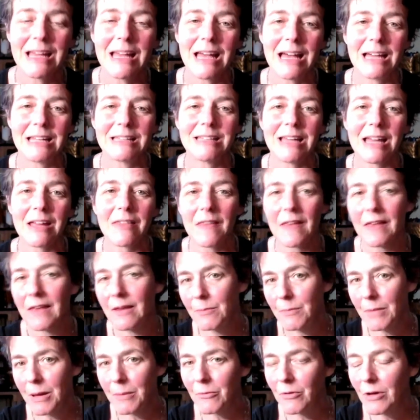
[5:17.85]
A deck that
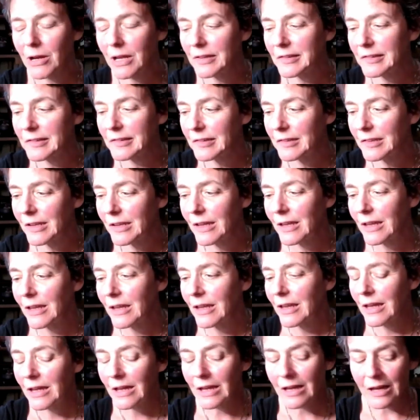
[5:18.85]
commemorates
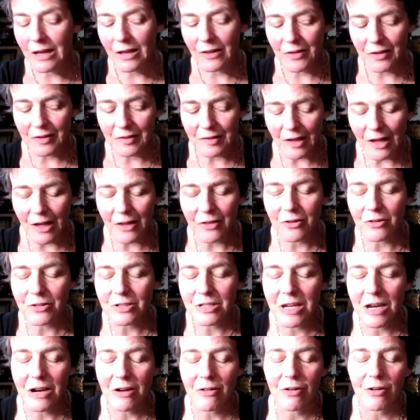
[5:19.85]
this other
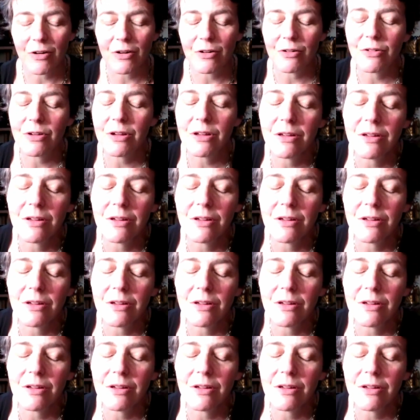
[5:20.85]
tarot